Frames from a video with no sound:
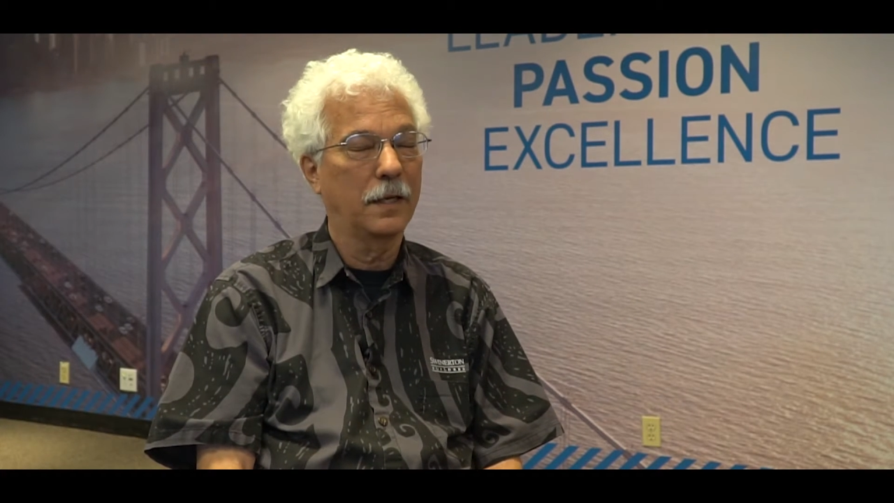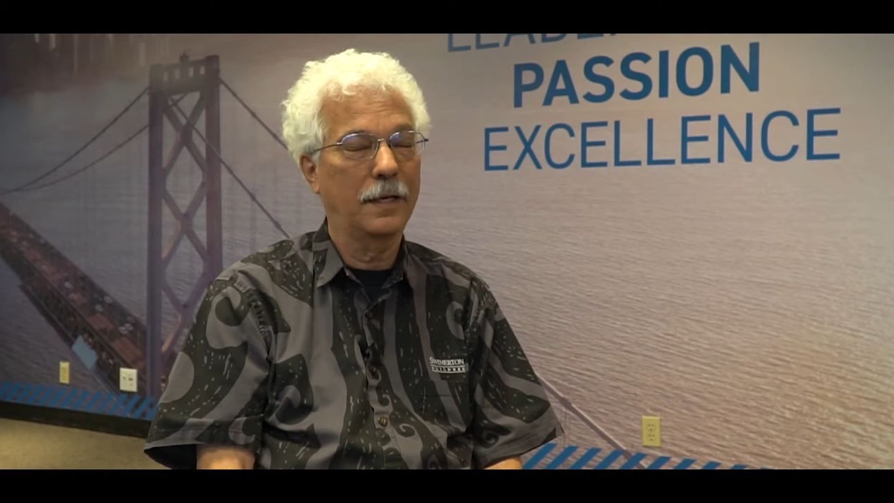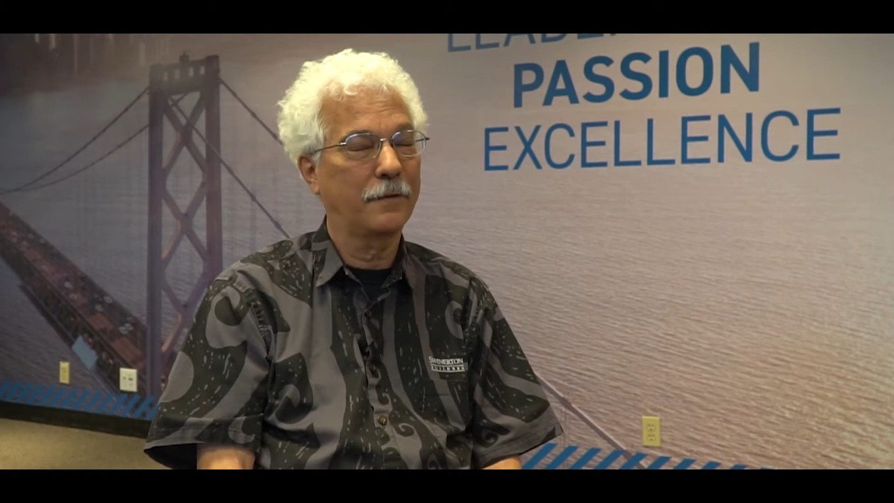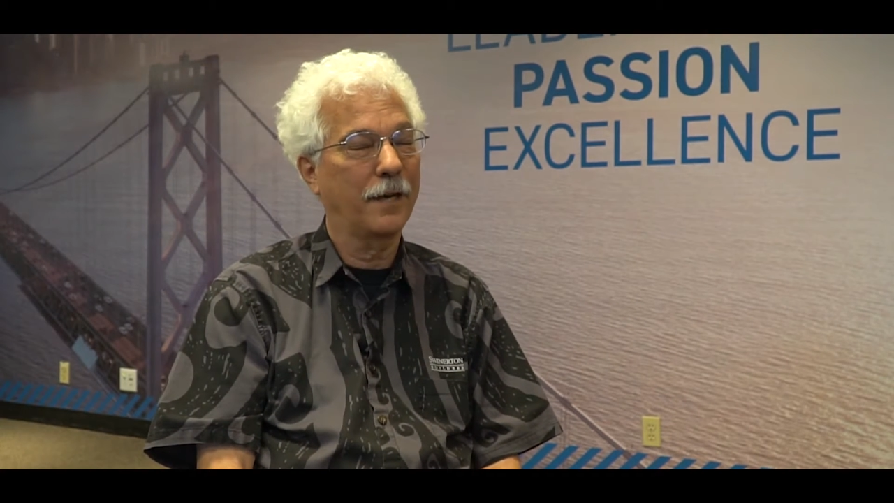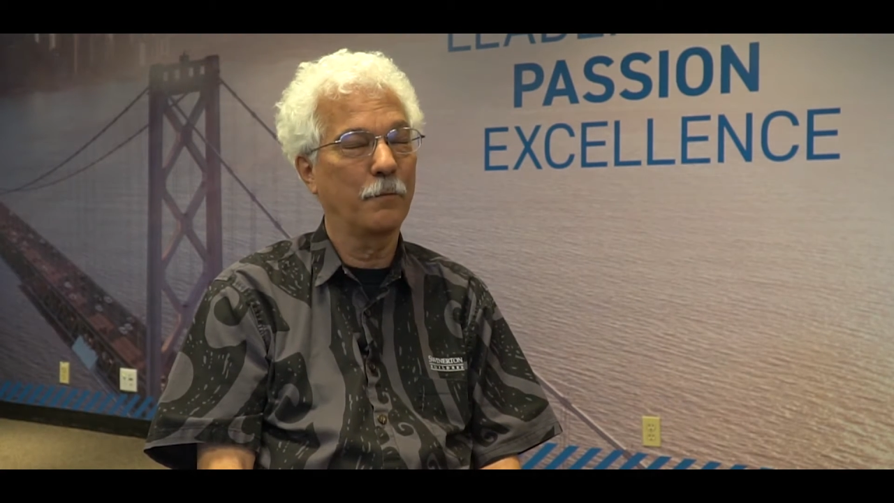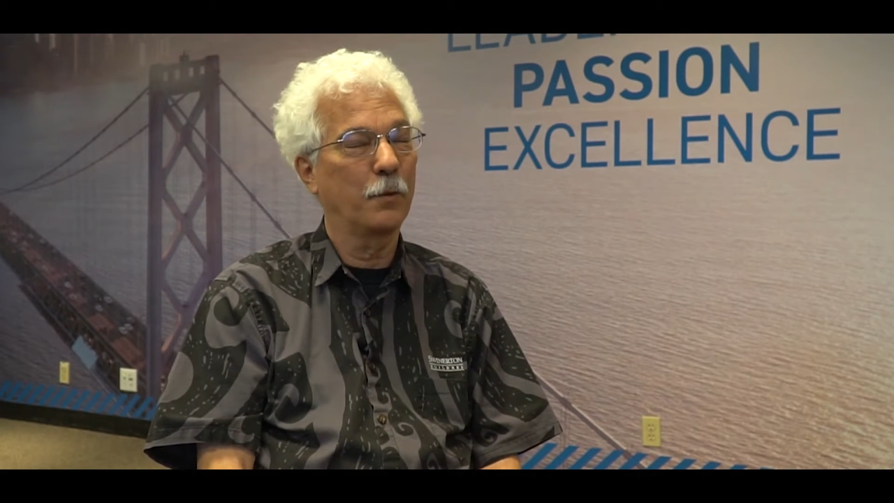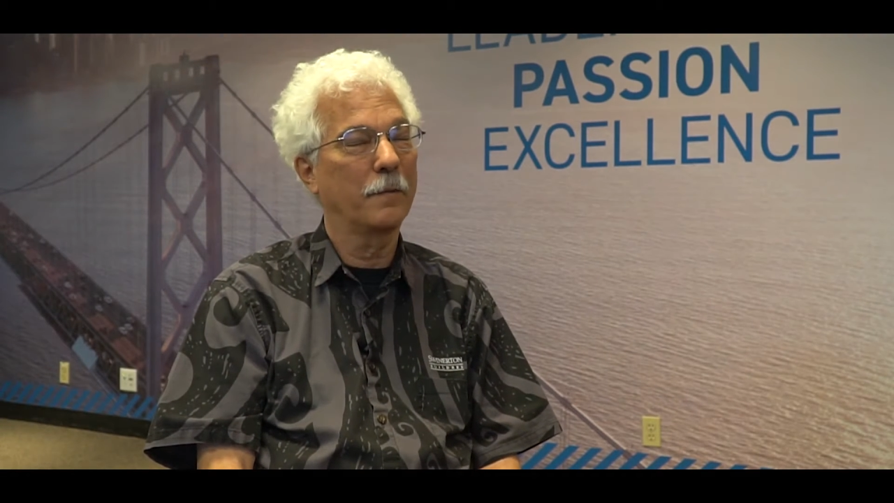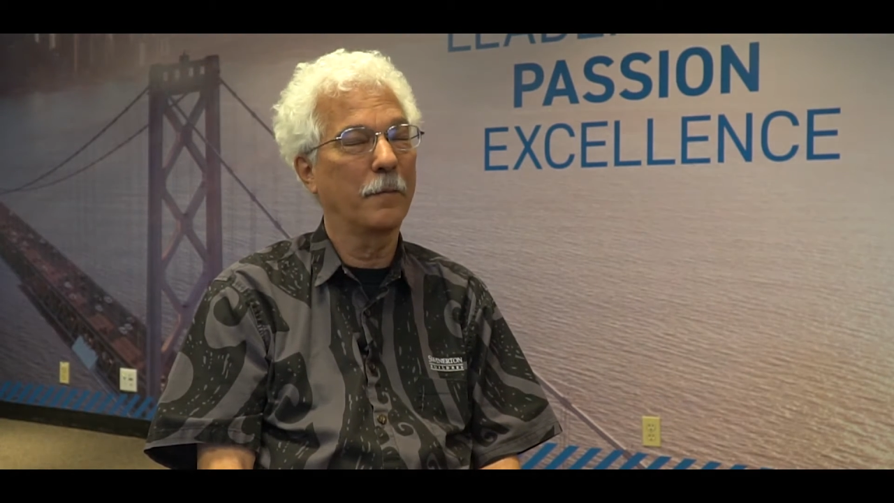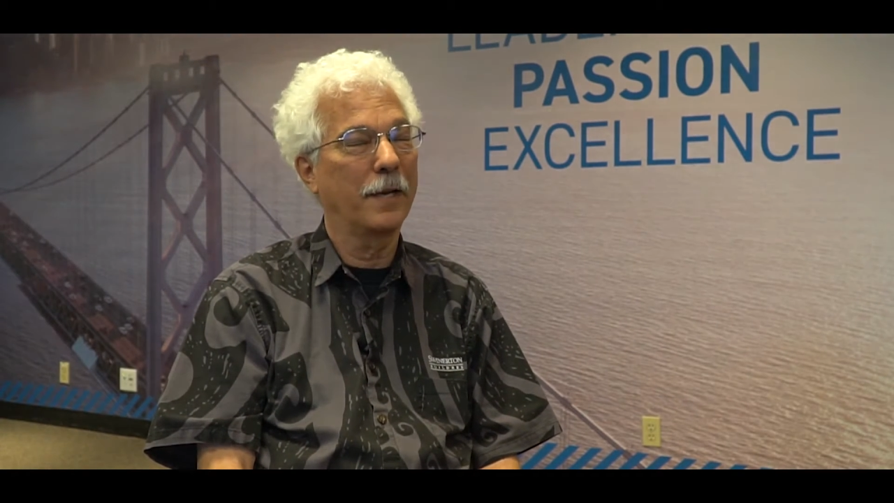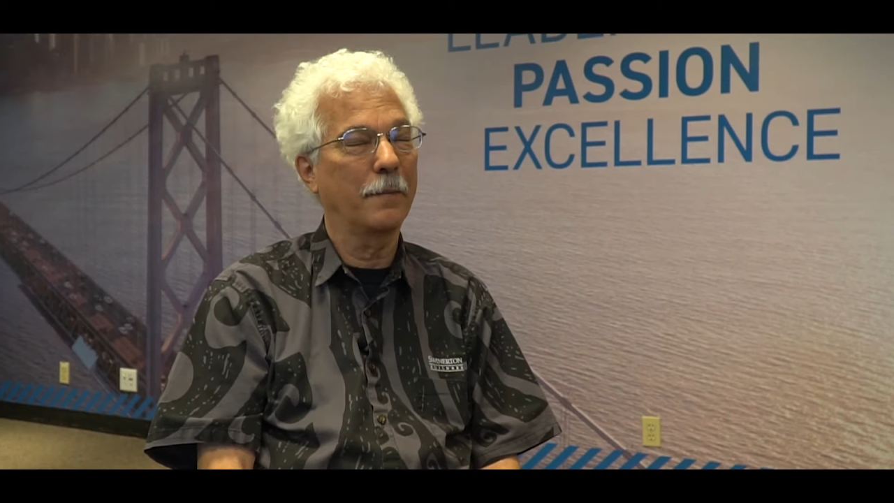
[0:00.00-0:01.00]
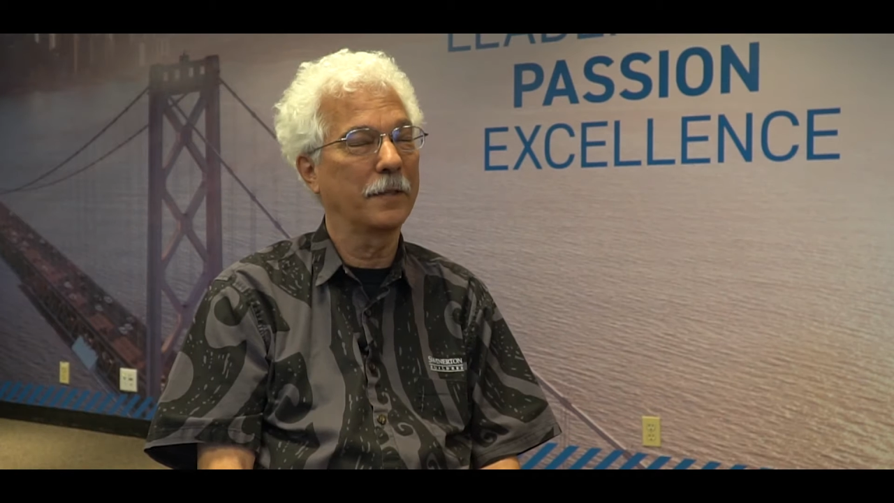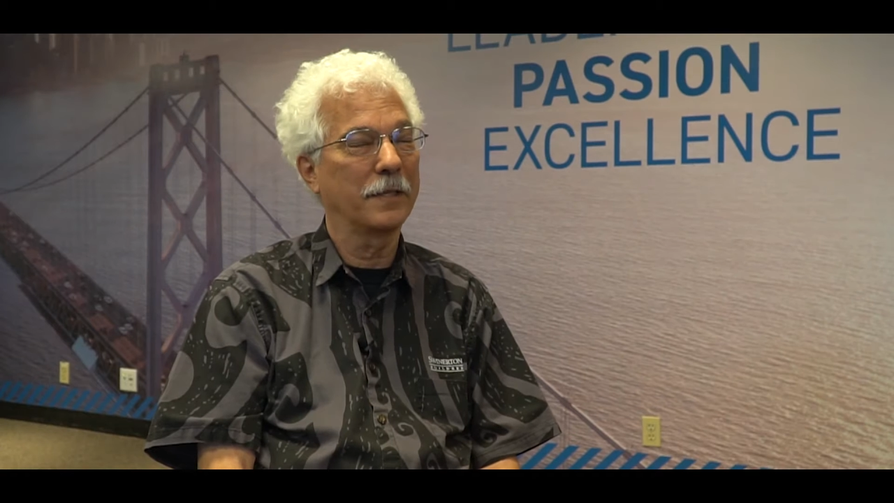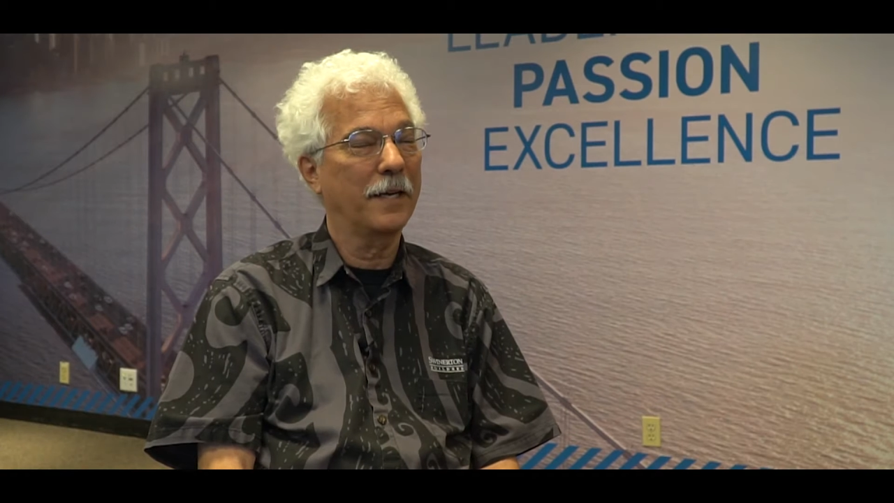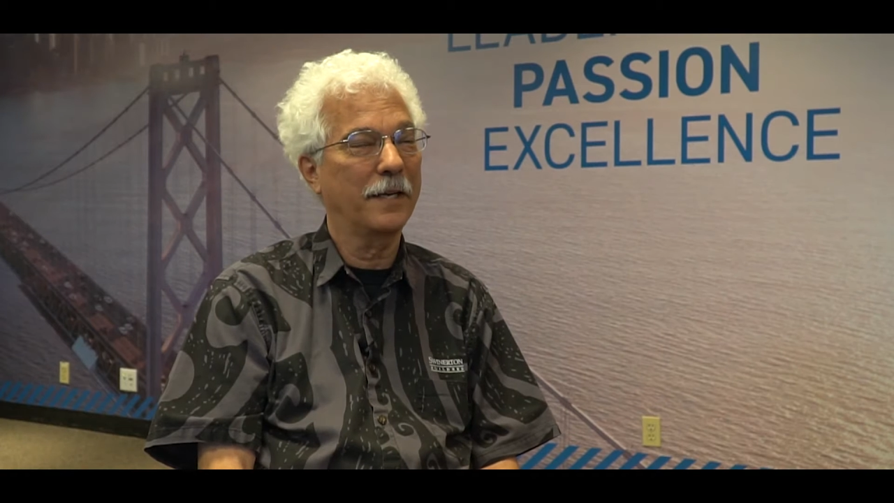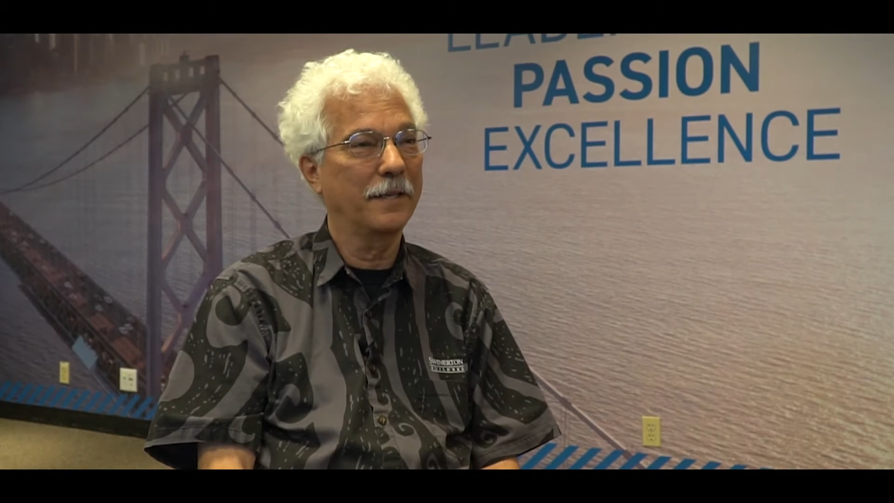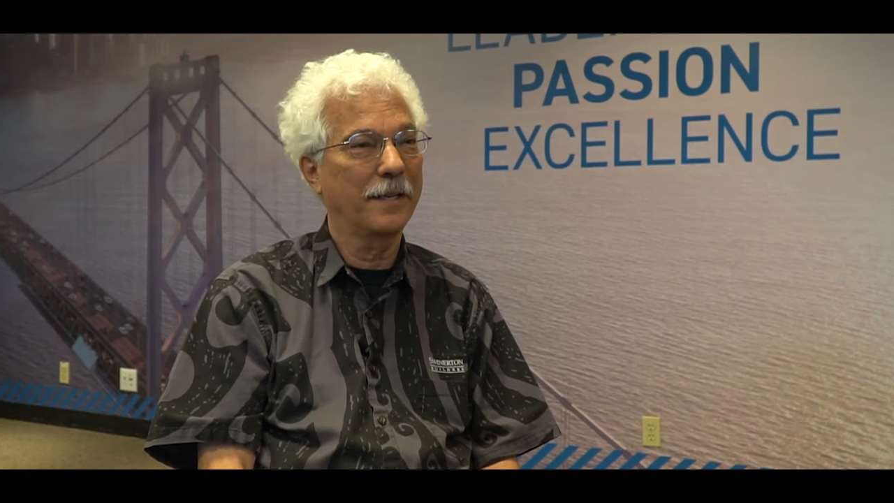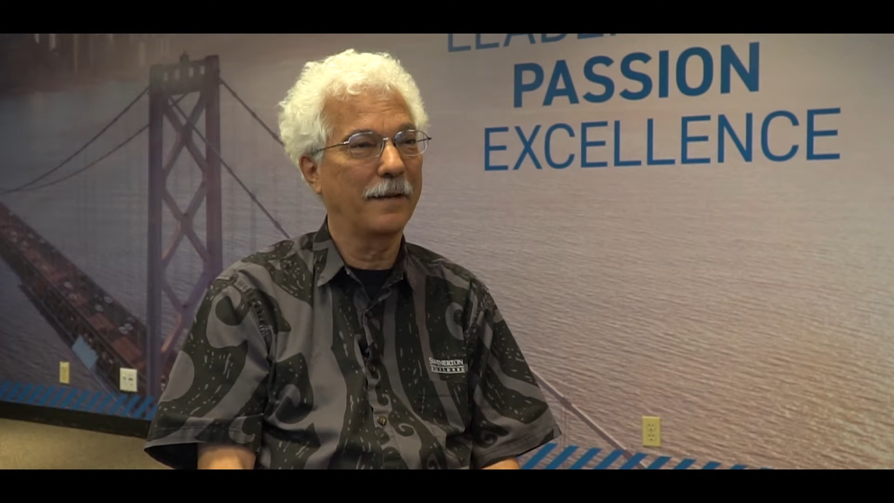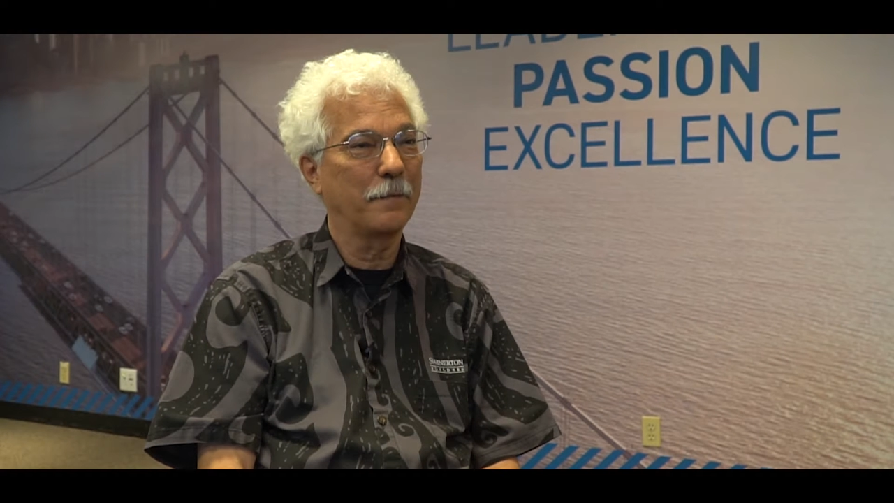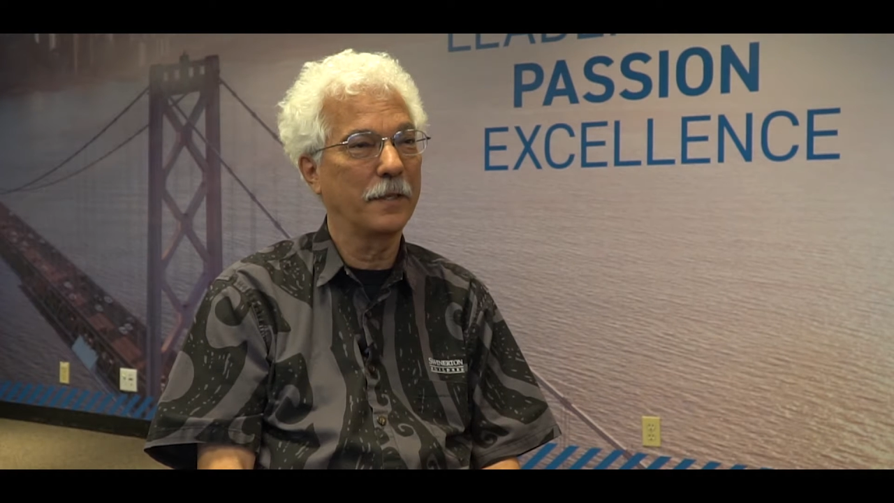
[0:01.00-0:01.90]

I wouldn't have been able to tell you that,